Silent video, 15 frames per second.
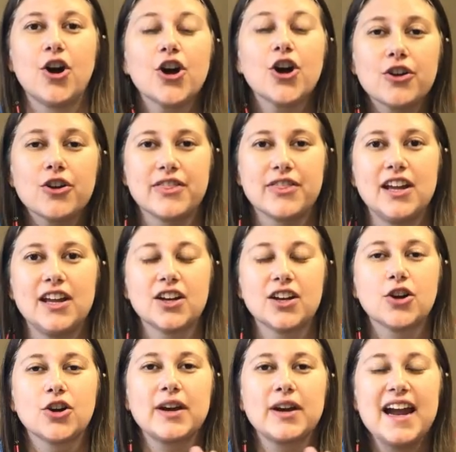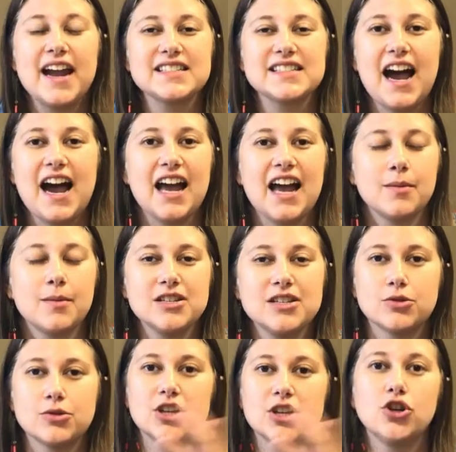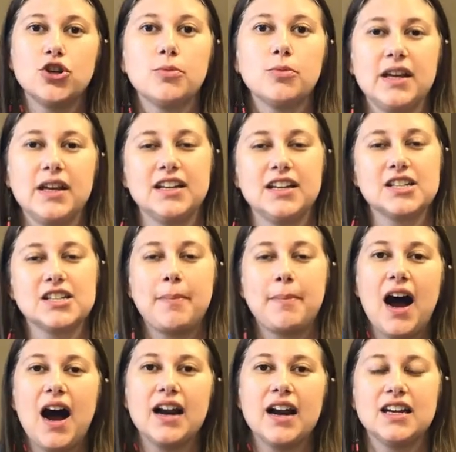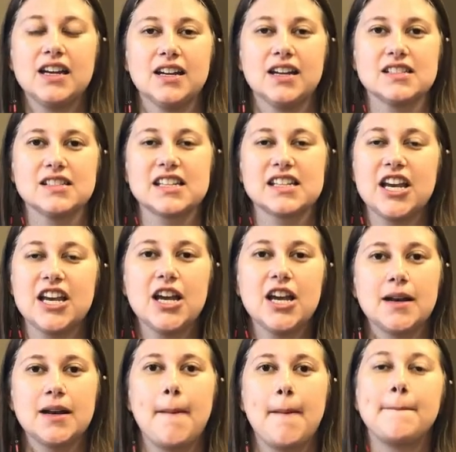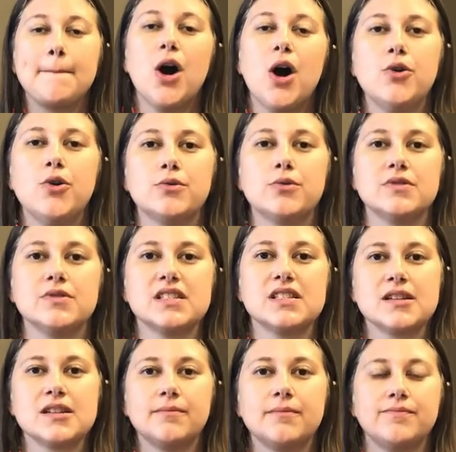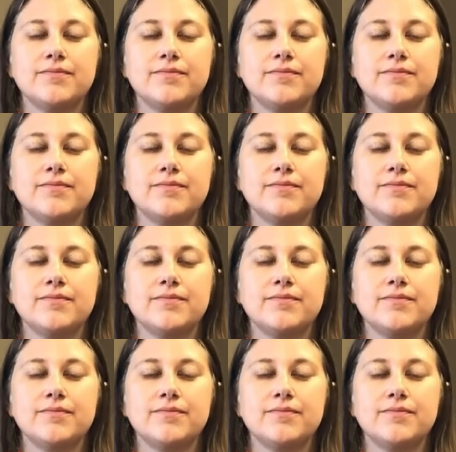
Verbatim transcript: earth, and creates Adam into a human, into body, skin, bones.